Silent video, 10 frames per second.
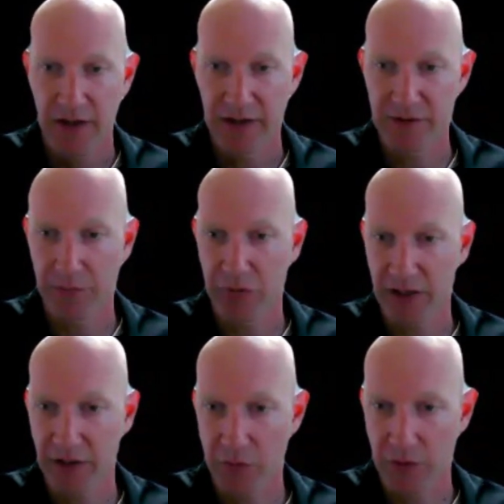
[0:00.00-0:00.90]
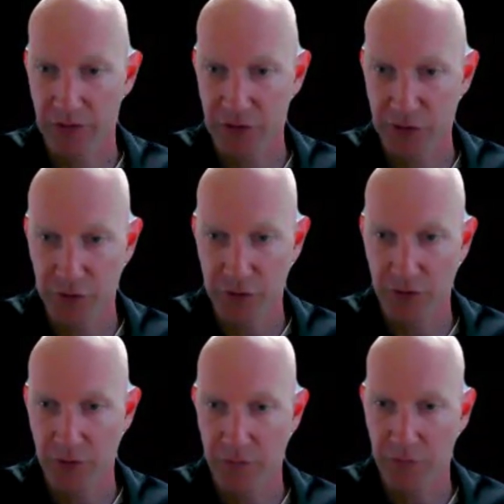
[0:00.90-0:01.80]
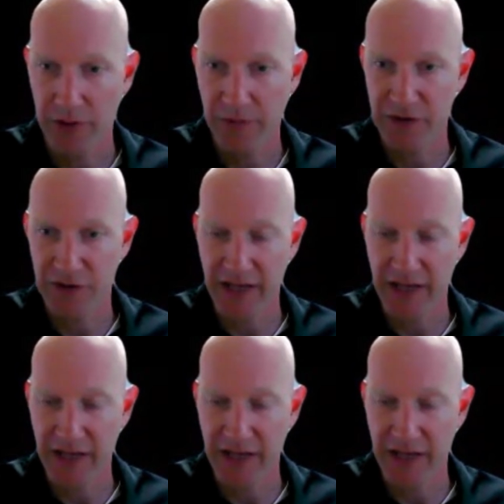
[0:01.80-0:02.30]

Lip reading: It's applicable to pretty much